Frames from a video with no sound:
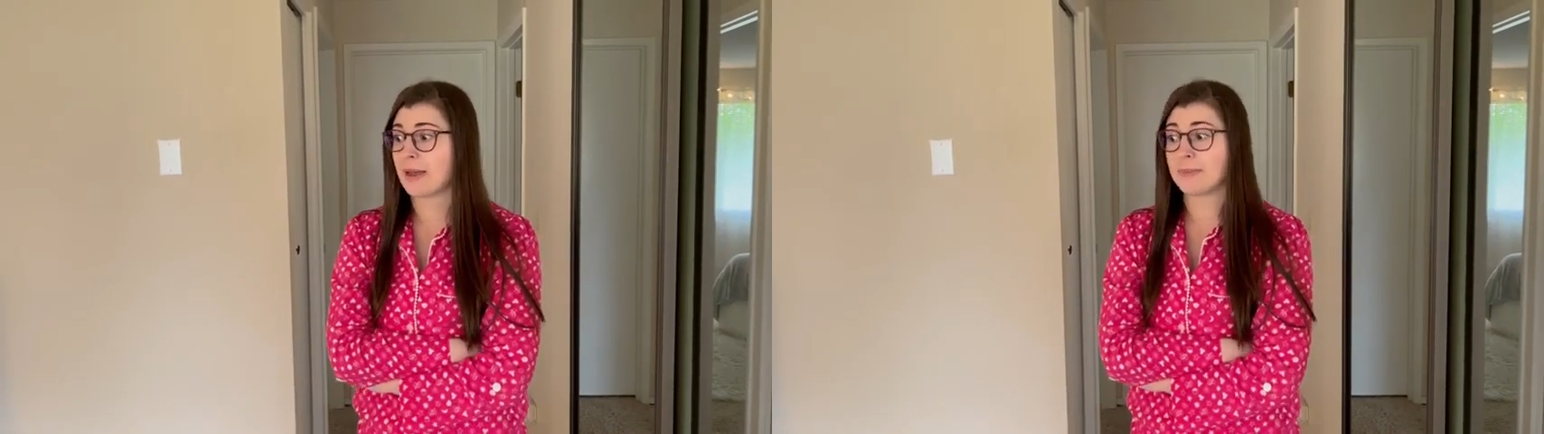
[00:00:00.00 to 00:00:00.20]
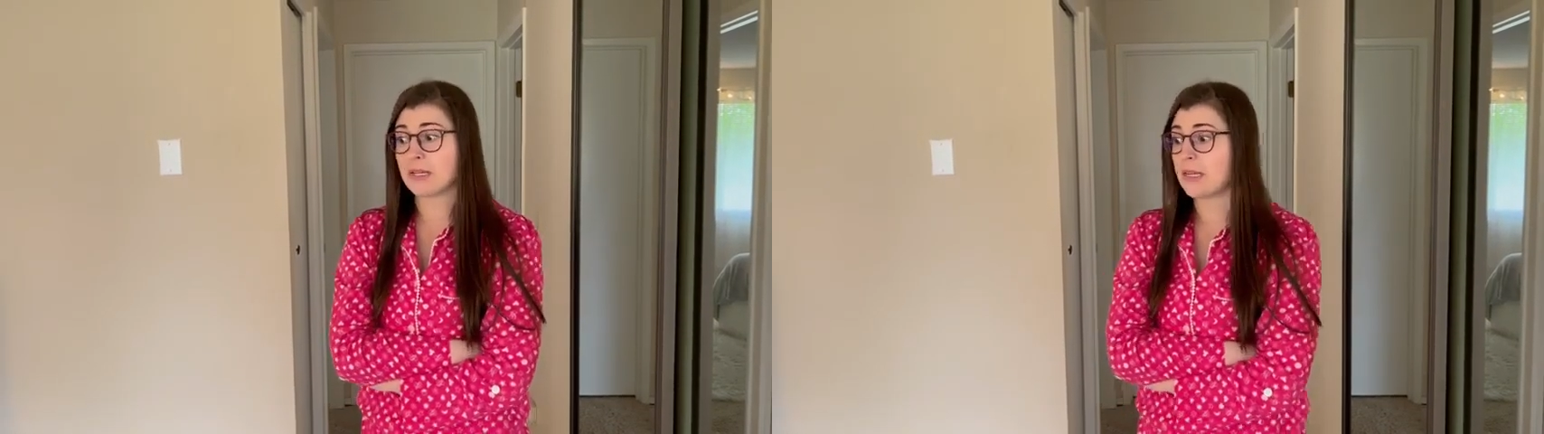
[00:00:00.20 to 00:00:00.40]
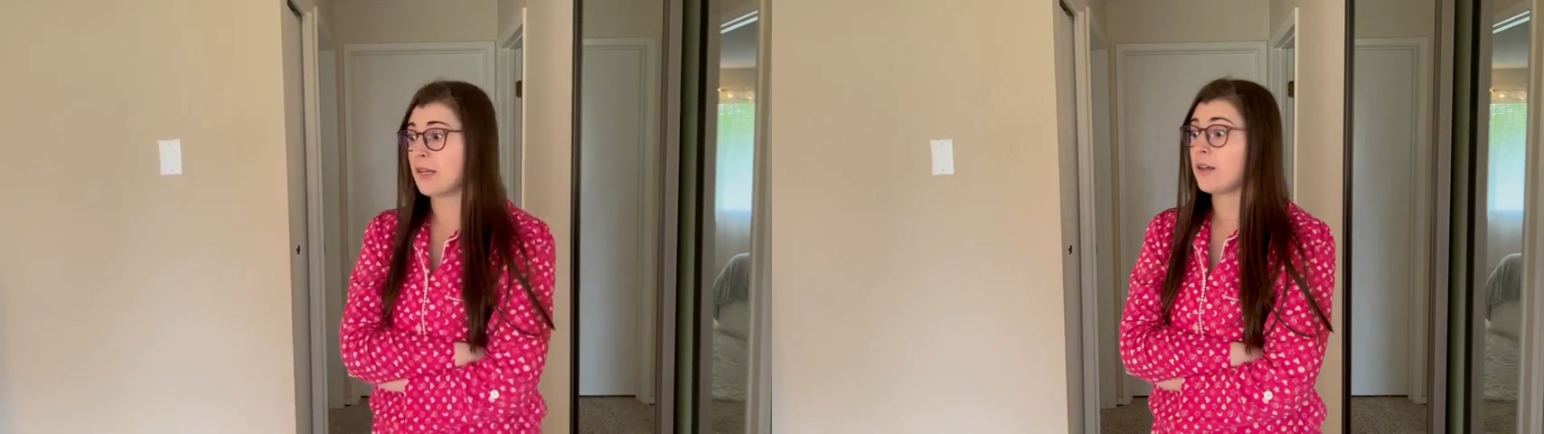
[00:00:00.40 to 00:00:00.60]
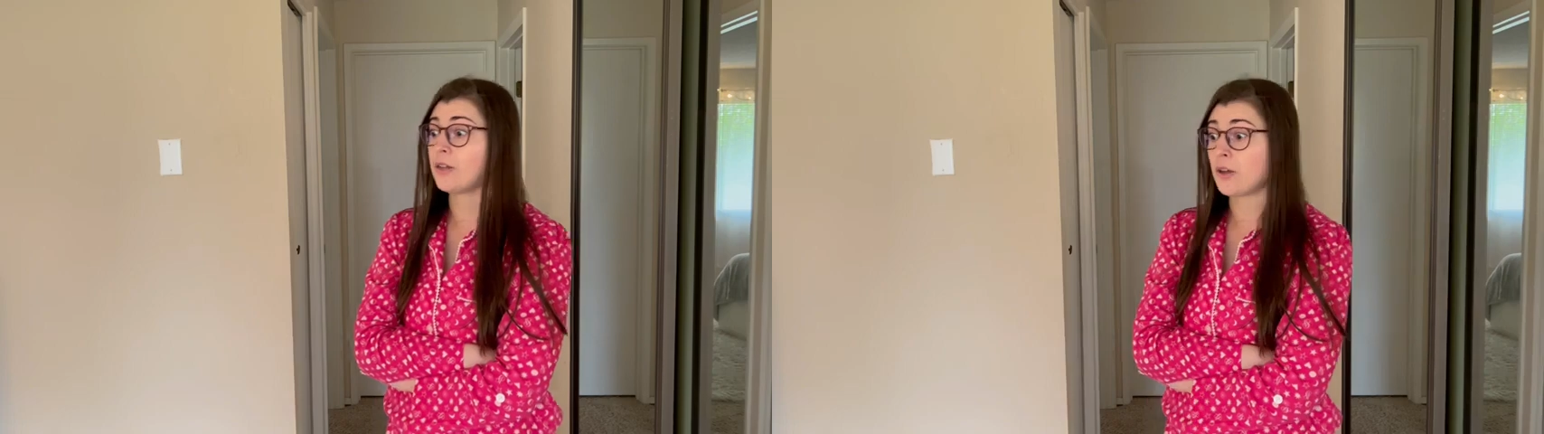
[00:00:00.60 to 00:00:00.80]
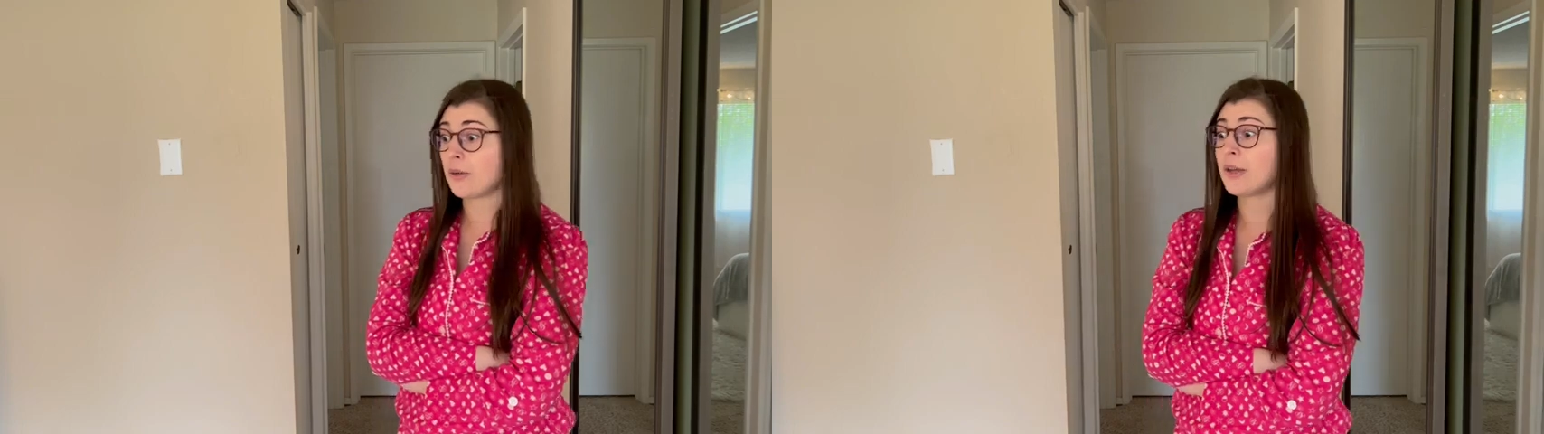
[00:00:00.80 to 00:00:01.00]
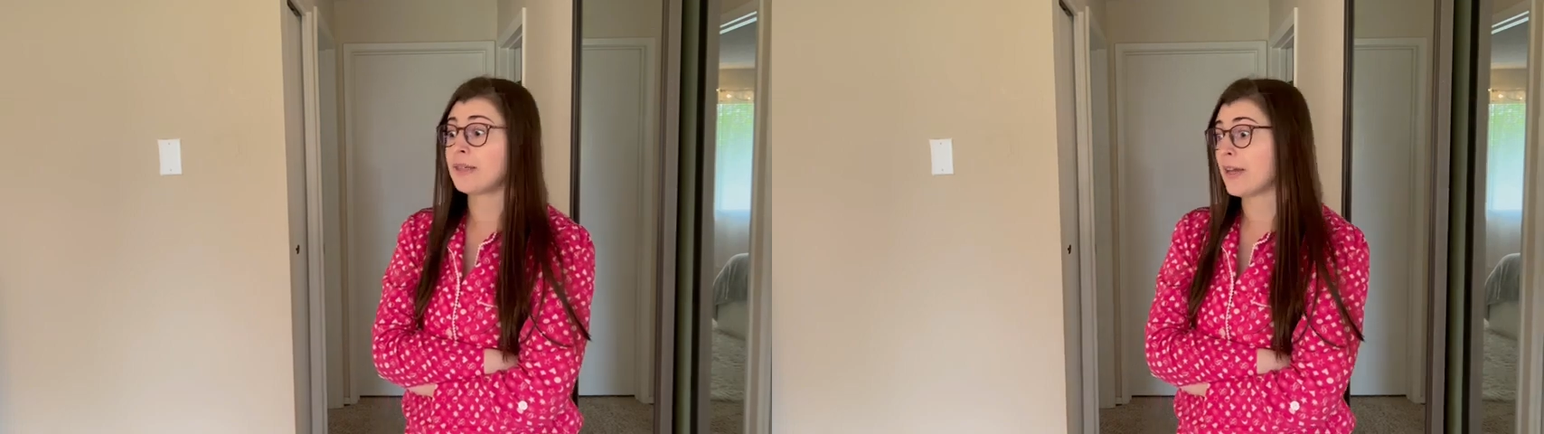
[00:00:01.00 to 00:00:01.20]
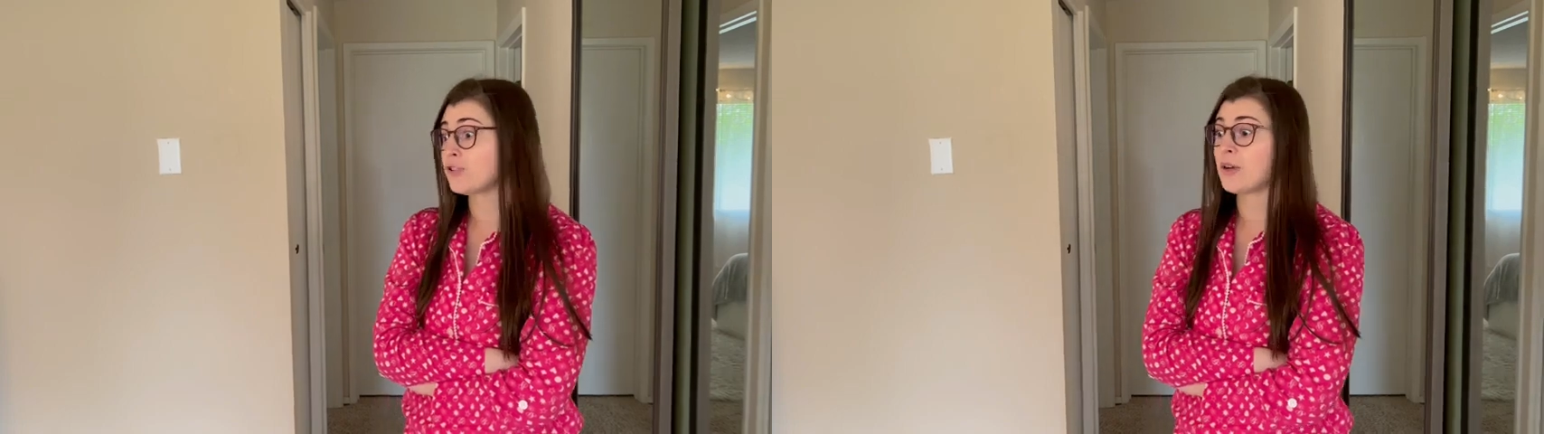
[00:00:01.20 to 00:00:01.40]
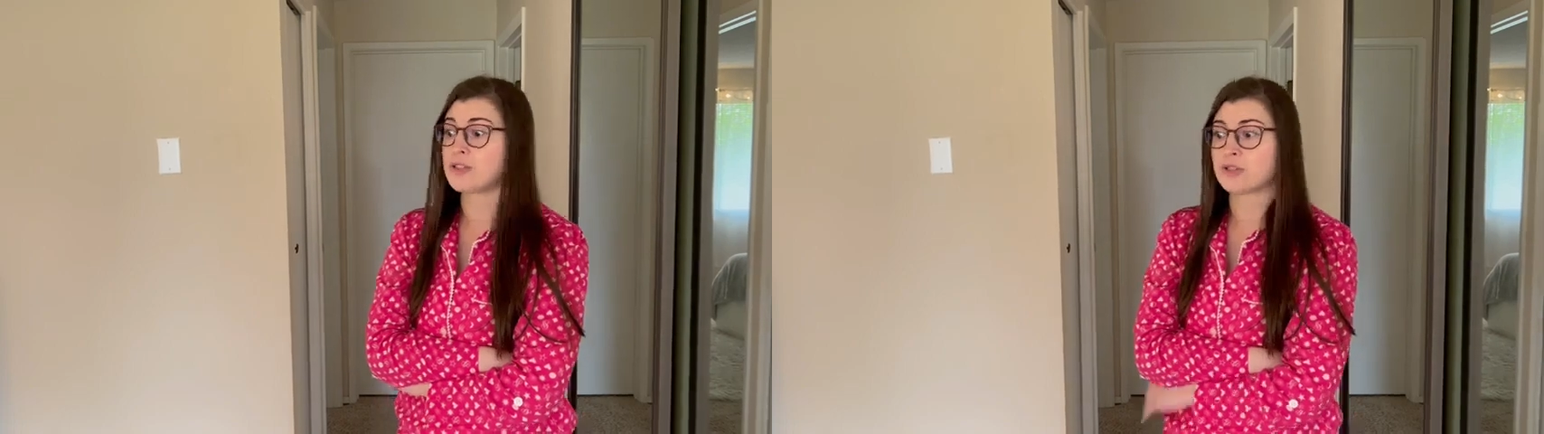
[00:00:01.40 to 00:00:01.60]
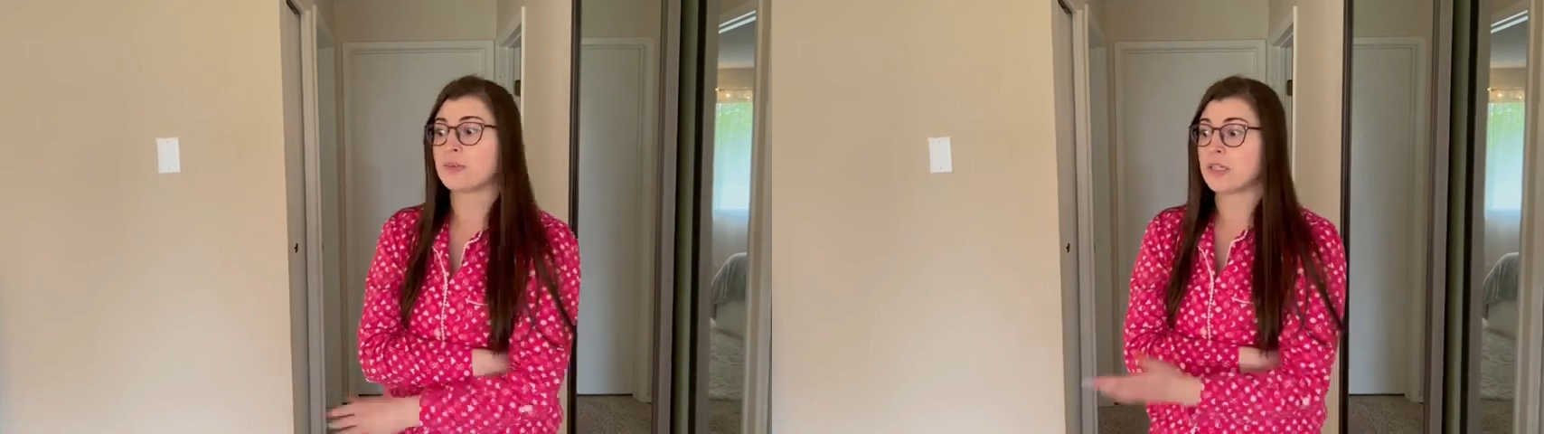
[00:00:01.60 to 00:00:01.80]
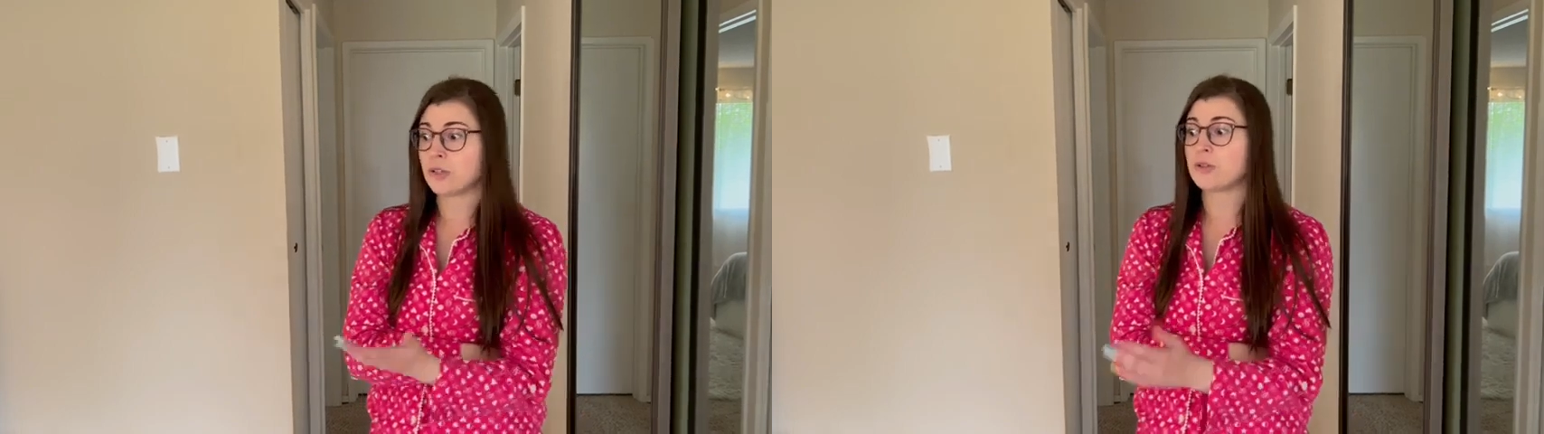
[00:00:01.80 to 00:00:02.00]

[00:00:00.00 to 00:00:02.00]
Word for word: I'm gonna go and get dressed so we can